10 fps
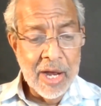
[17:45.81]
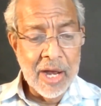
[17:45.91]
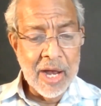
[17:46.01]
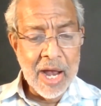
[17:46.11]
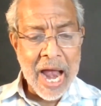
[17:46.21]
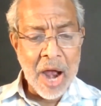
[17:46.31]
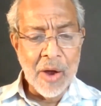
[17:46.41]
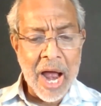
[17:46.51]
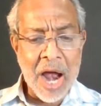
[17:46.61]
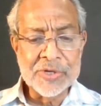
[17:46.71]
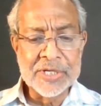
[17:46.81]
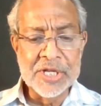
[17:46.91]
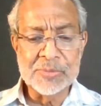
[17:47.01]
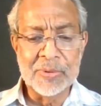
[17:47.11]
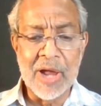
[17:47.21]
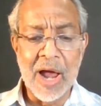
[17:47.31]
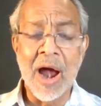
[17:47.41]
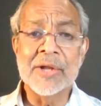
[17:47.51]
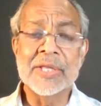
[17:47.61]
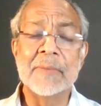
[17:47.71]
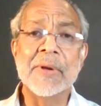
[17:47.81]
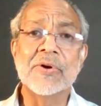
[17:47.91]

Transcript: Uh, how, how teachable are they?